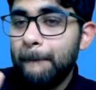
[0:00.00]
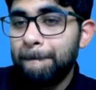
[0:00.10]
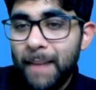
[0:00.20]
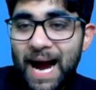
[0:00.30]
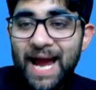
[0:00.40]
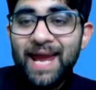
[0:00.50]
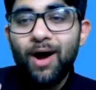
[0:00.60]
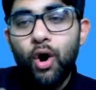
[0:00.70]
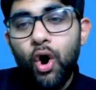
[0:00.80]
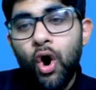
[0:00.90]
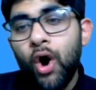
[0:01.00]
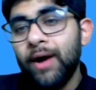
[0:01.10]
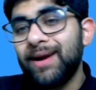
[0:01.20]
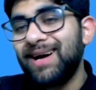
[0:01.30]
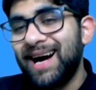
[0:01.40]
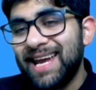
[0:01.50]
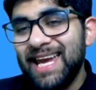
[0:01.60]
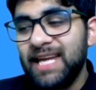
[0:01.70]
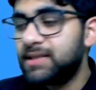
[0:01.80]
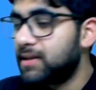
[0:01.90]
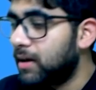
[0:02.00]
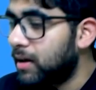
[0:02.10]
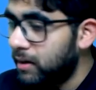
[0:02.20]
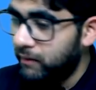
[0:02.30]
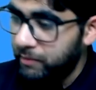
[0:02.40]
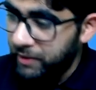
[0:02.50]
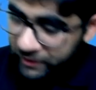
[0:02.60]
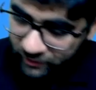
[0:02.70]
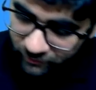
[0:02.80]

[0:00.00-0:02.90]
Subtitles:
by or against government.